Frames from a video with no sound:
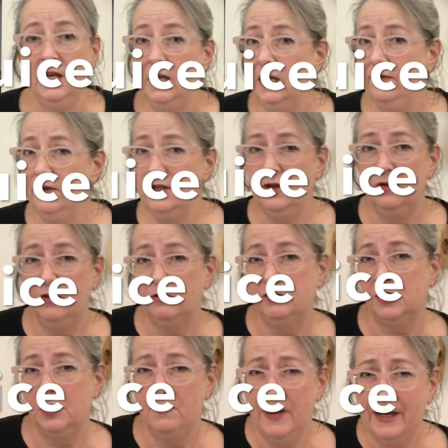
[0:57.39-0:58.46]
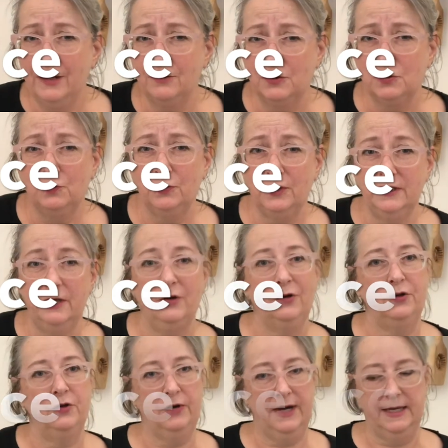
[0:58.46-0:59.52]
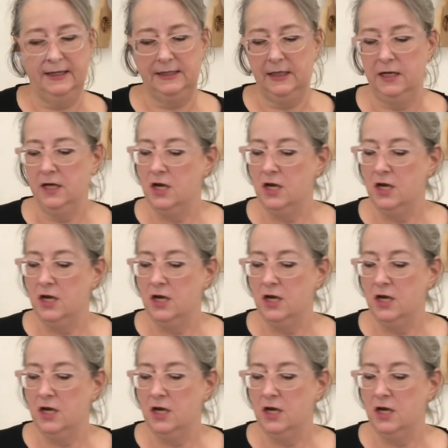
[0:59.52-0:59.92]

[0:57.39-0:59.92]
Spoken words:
even though those tomatoes weren't great.